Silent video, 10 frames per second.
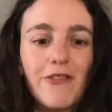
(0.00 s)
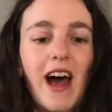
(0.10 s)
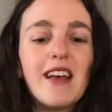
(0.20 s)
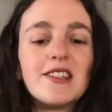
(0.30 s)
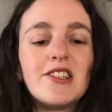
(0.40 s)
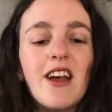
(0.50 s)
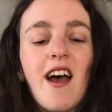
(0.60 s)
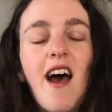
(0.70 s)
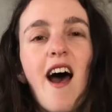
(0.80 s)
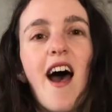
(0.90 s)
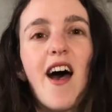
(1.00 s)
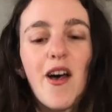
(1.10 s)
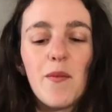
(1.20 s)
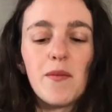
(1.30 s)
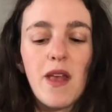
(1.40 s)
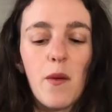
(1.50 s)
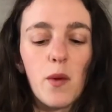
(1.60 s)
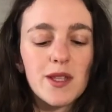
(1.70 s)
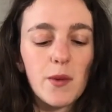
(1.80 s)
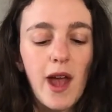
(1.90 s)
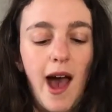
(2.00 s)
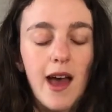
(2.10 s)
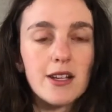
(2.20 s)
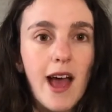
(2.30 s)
fast. And once we add